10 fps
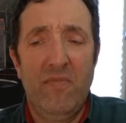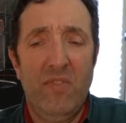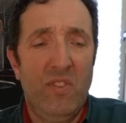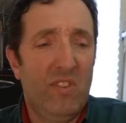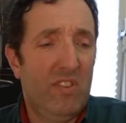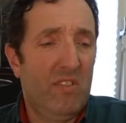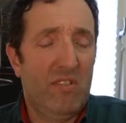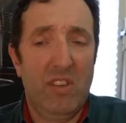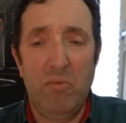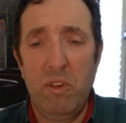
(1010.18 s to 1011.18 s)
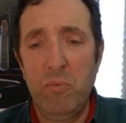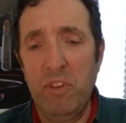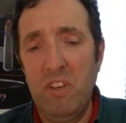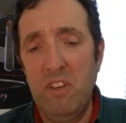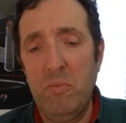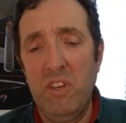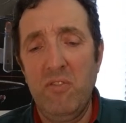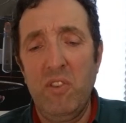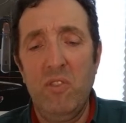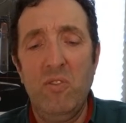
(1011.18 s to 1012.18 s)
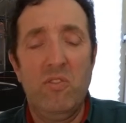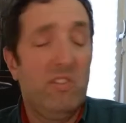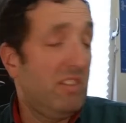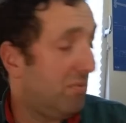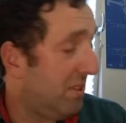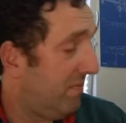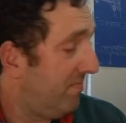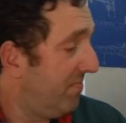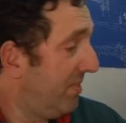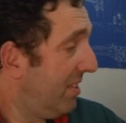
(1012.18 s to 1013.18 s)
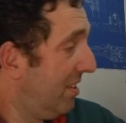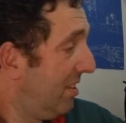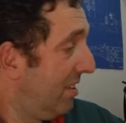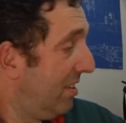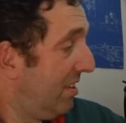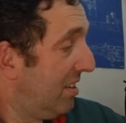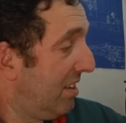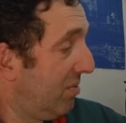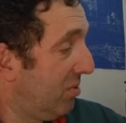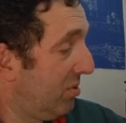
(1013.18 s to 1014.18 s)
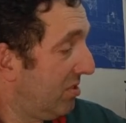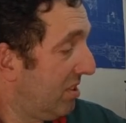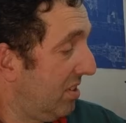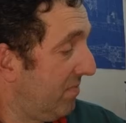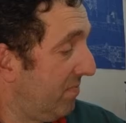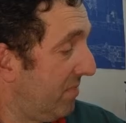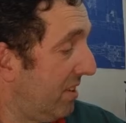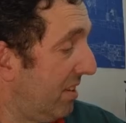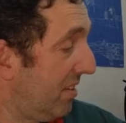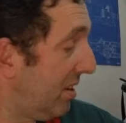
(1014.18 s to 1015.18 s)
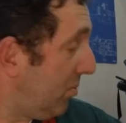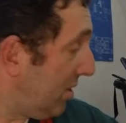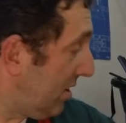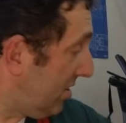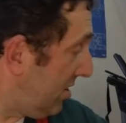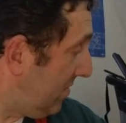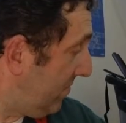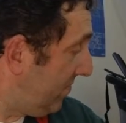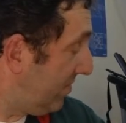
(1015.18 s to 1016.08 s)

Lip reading: So I put a little bit of glue on this one, and we'll see how that works.